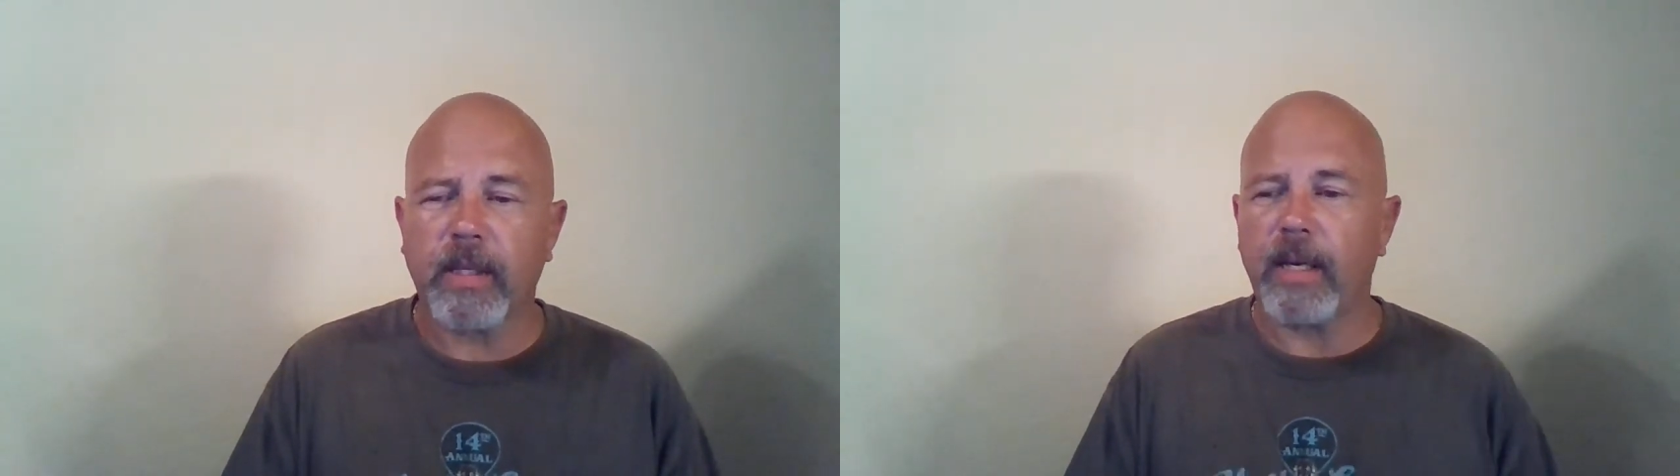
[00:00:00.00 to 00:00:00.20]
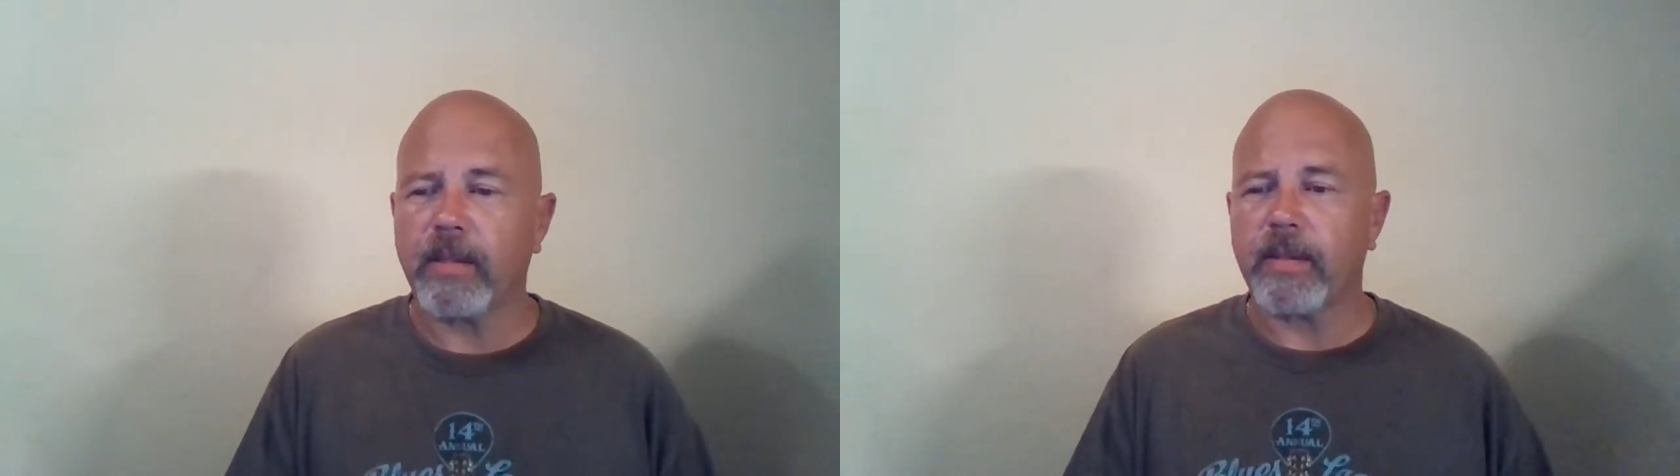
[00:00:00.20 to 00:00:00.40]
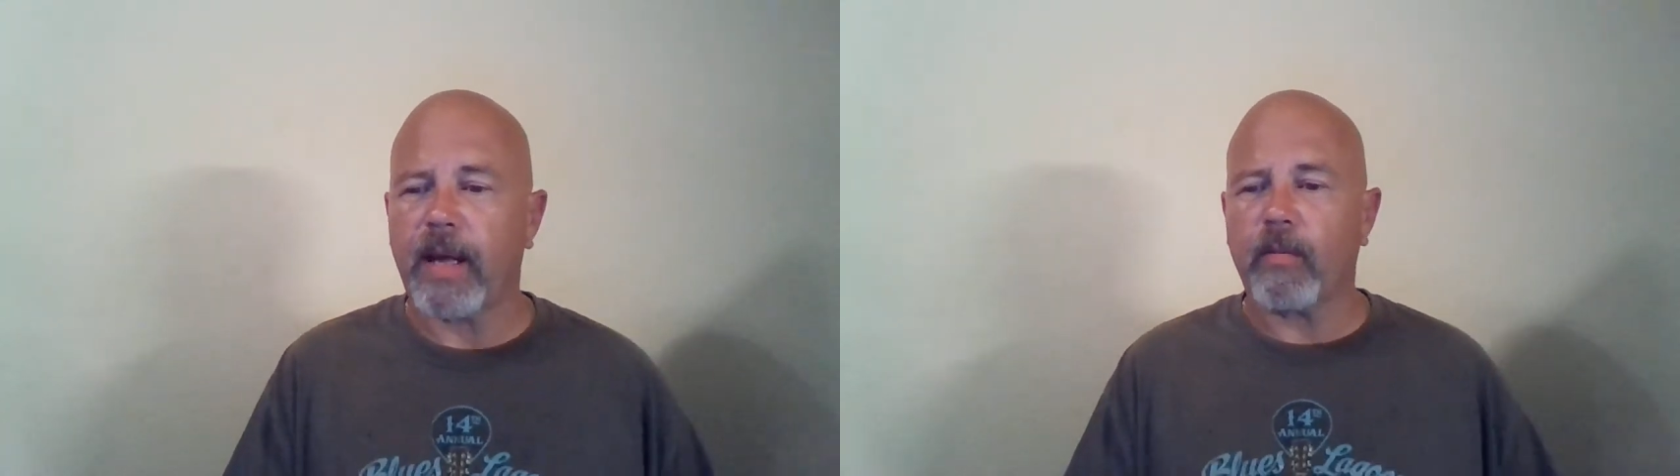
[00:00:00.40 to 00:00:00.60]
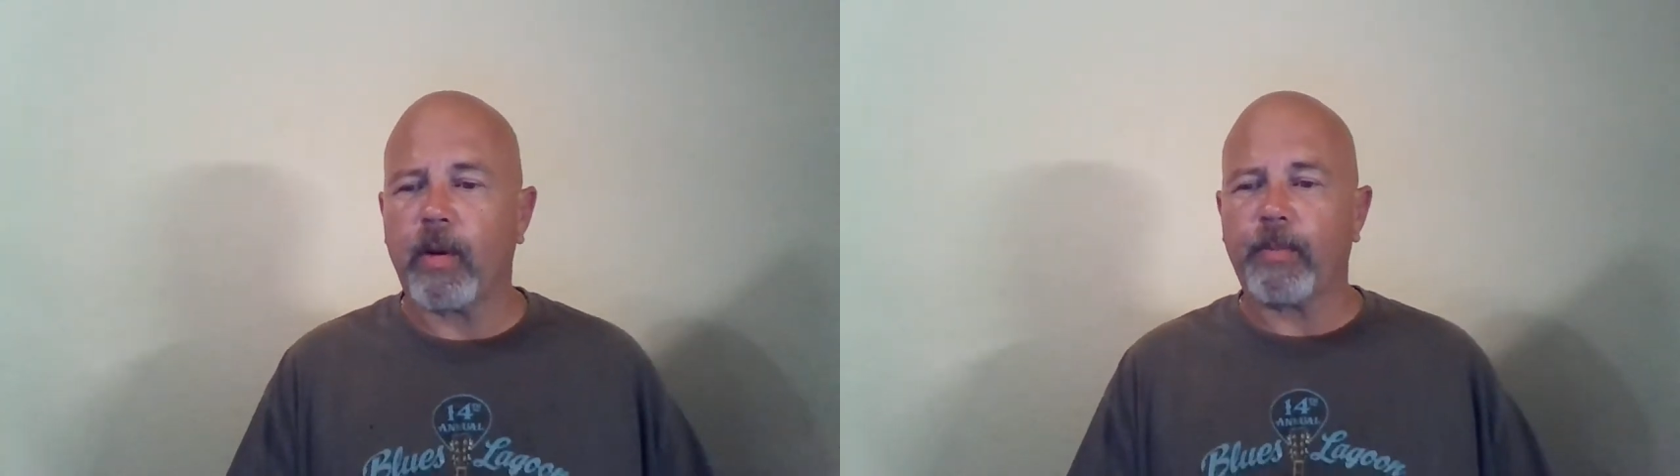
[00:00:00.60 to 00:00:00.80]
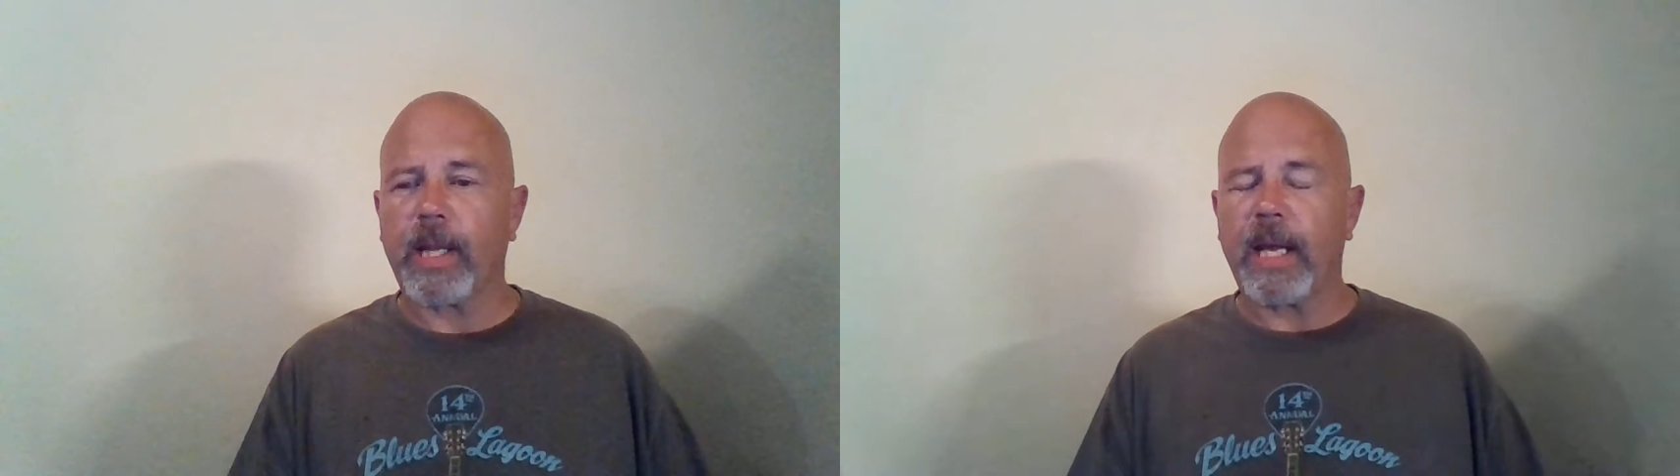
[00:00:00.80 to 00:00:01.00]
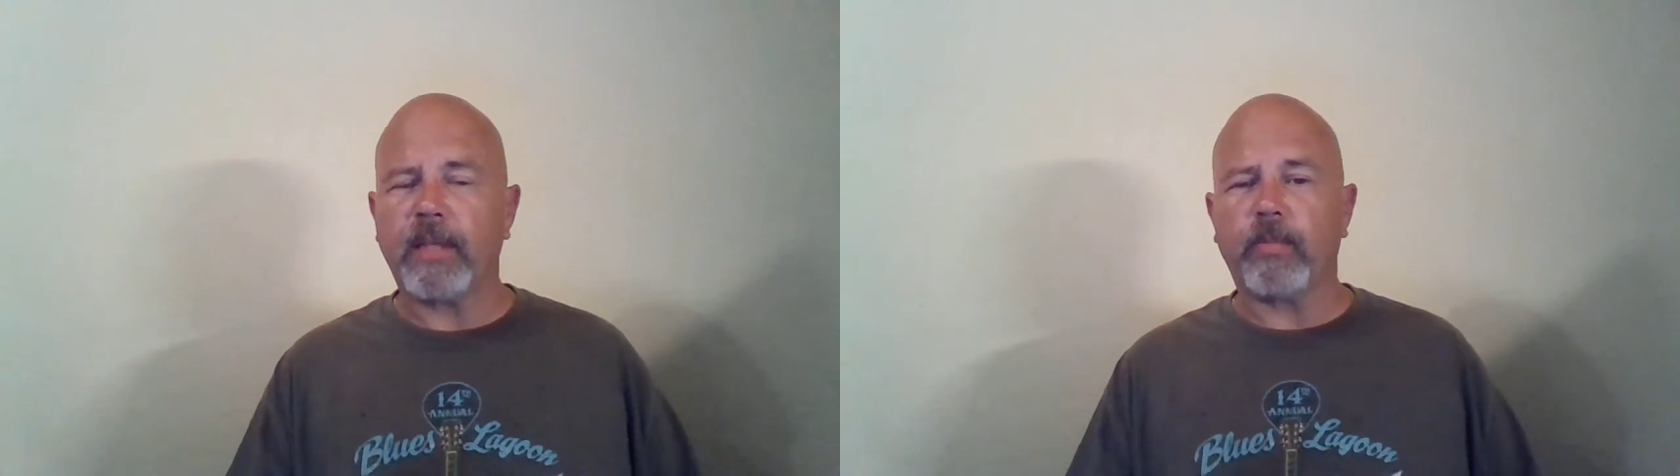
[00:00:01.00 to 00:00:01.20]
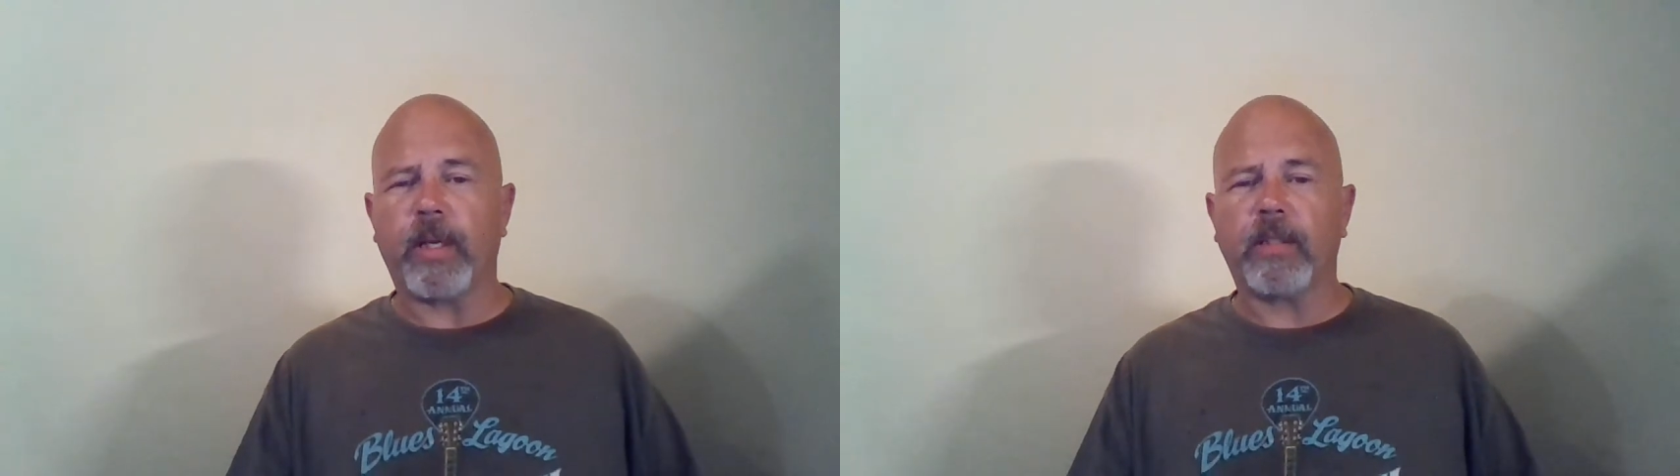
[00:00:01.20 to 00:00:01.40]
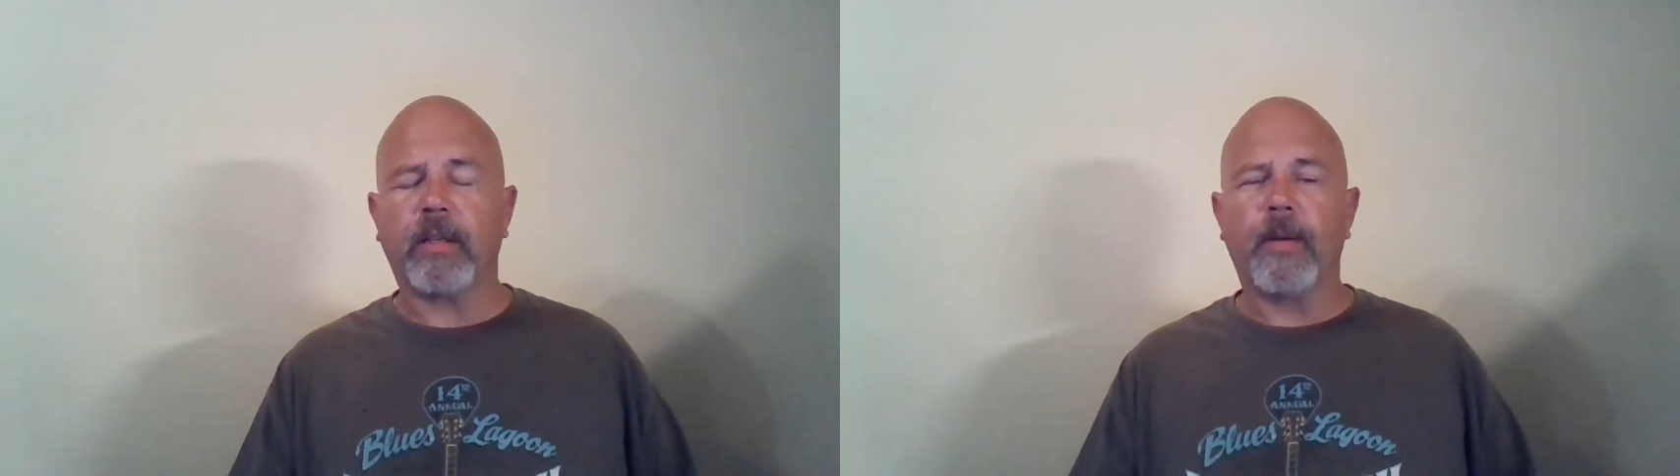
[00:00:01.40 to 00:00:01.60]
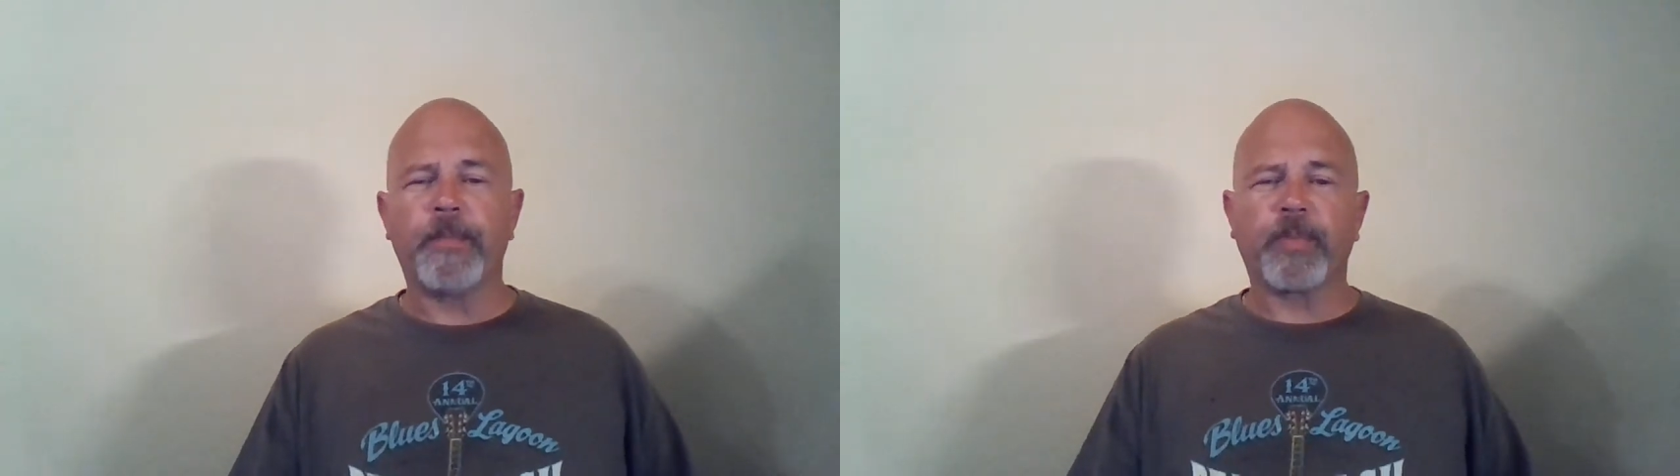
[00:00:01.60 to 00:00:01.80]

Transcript: He is that replacement.